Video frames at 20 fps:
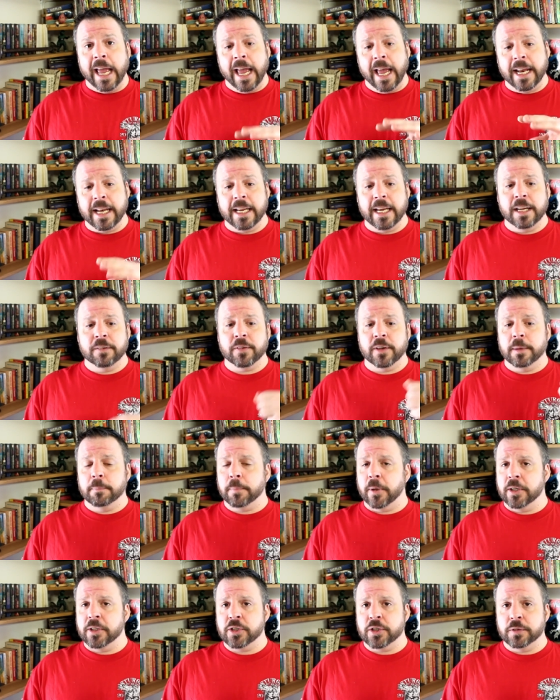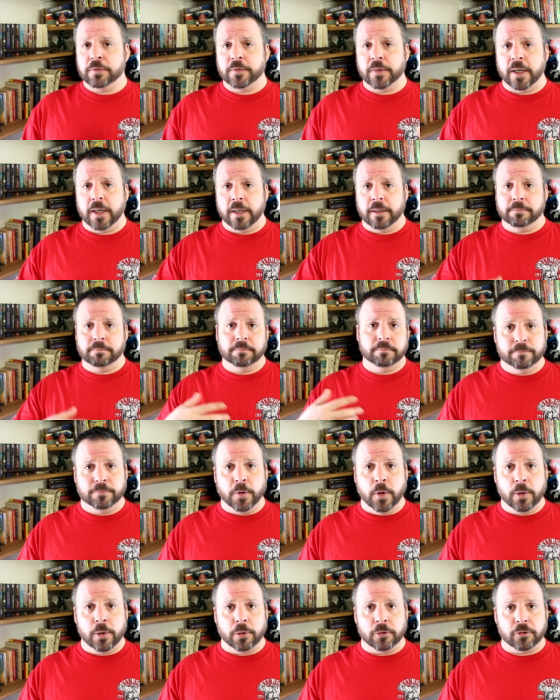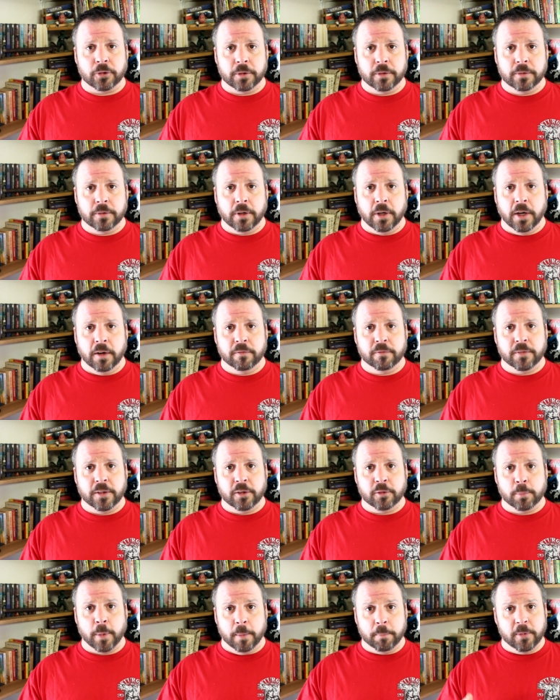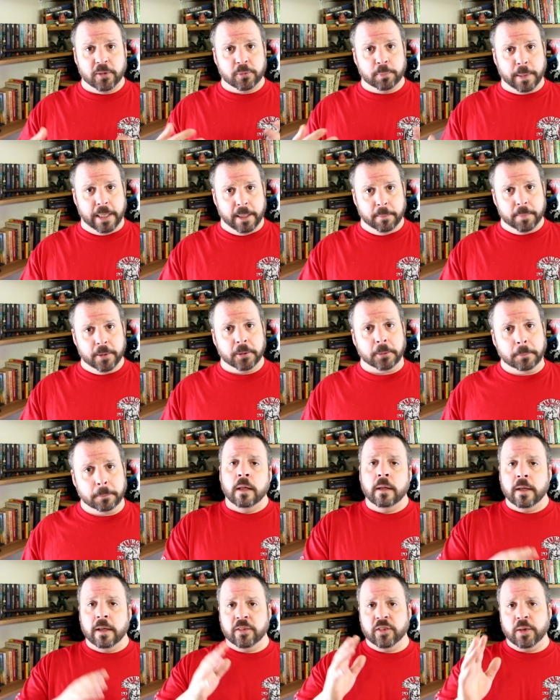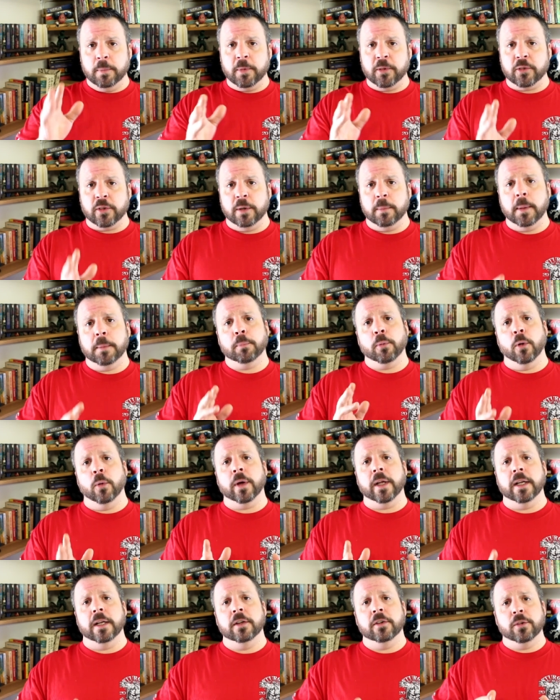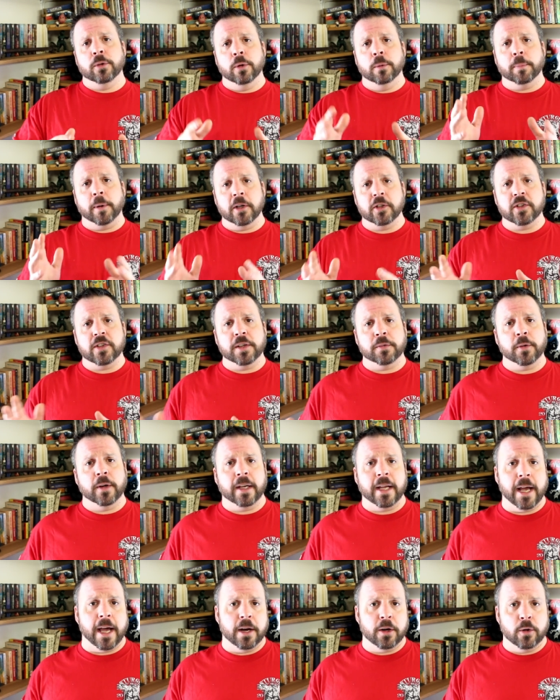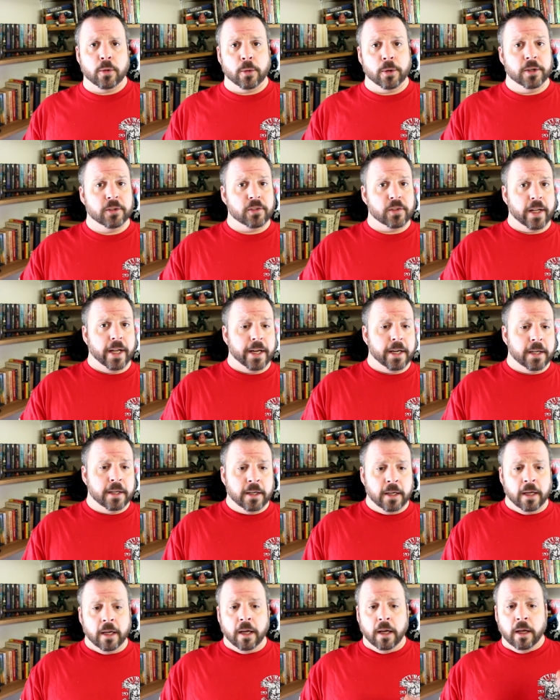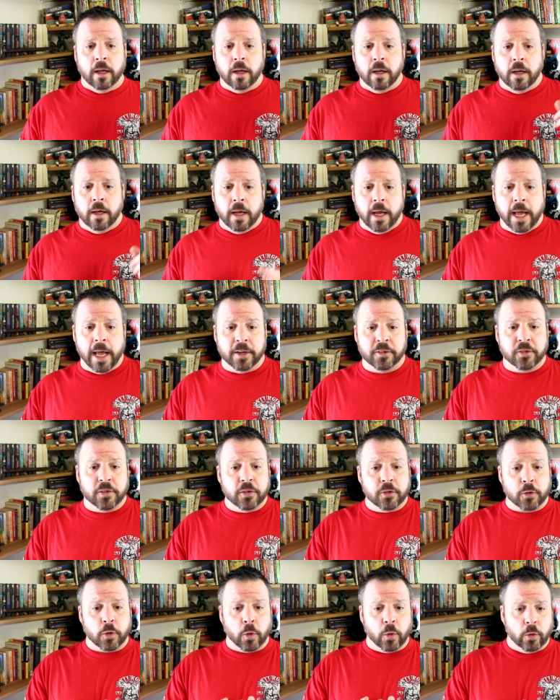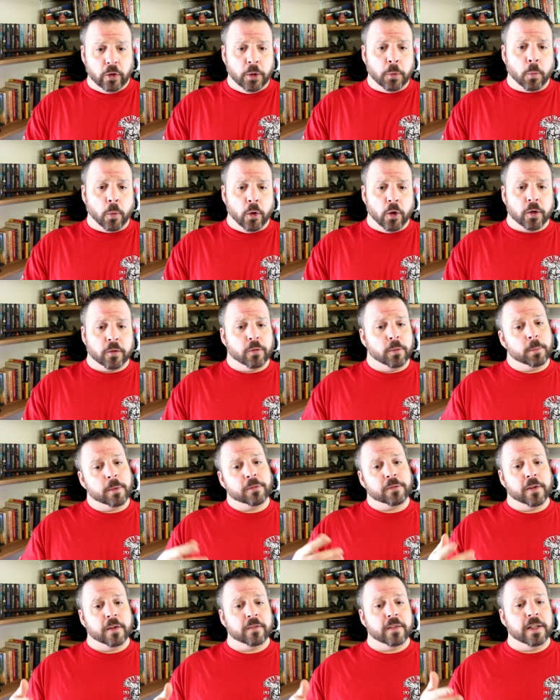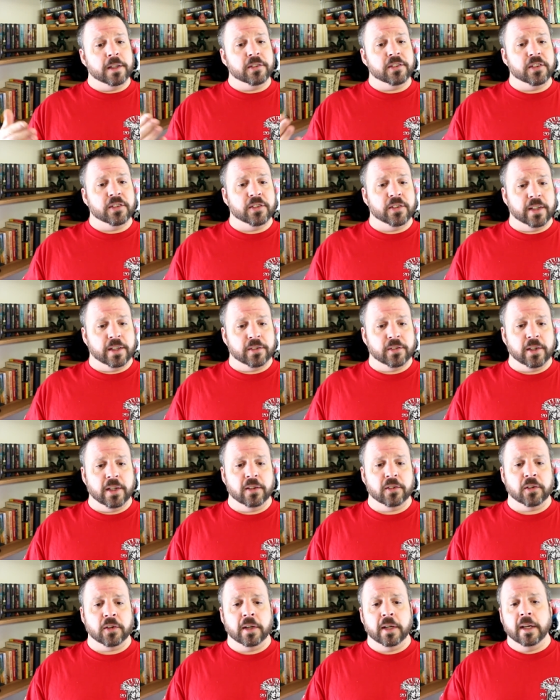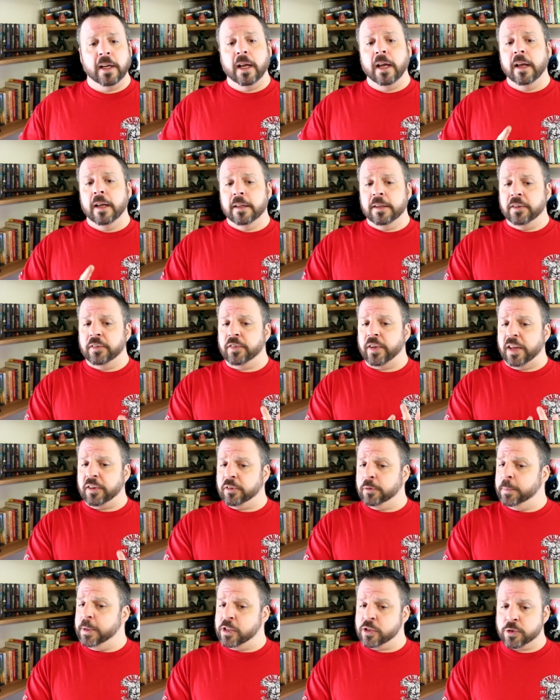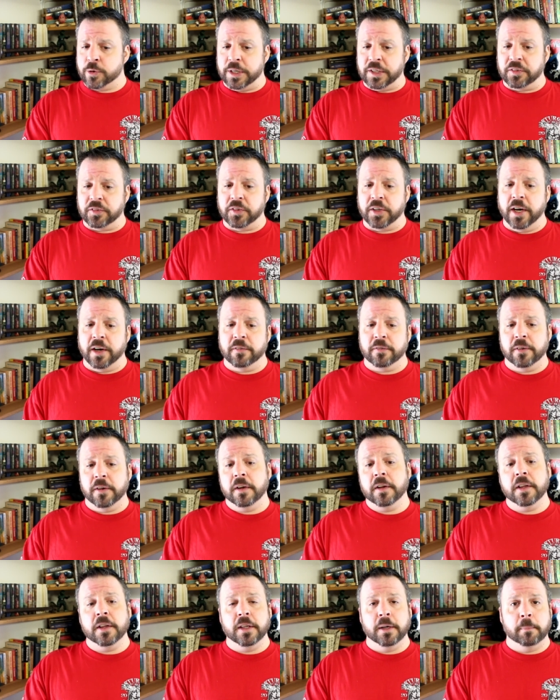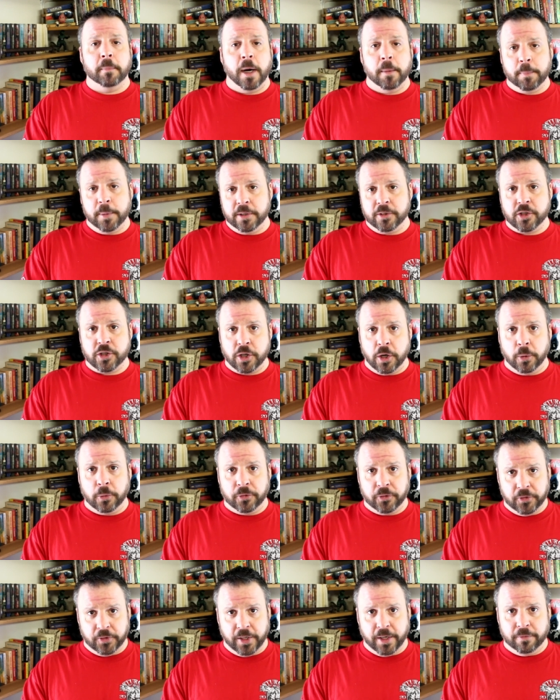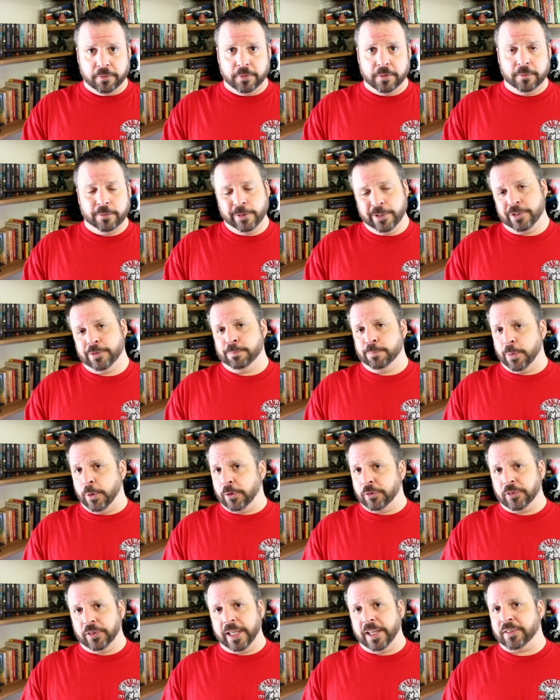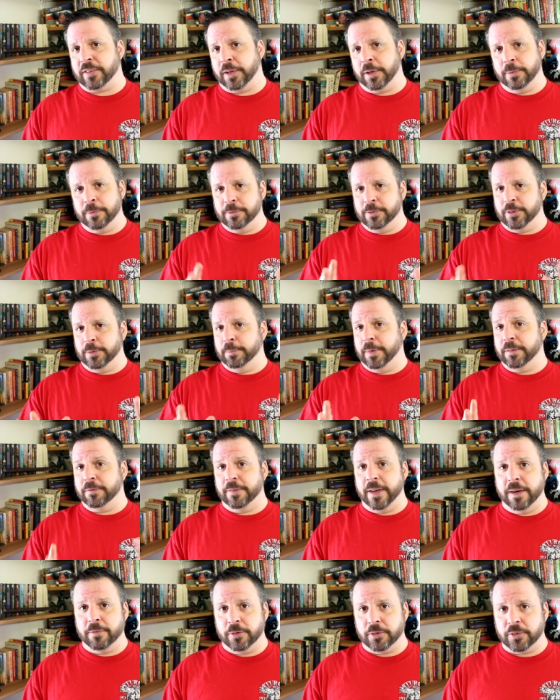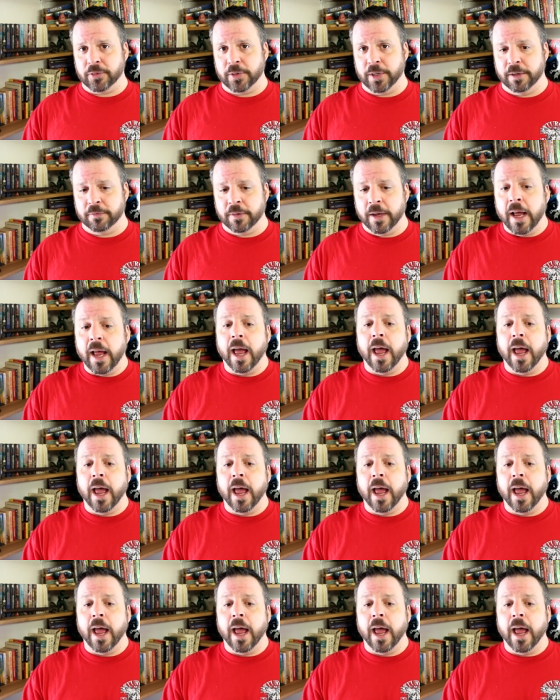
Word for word: and even a bunch of uh, photos of these Muppets being built. The exhibit's going to be broken into a bunch of different categories like Henson's early work from the fifties to sixties, the Sesame Street stuff, the Muppet Show stuff, which personally that's like some of my favorite stuff.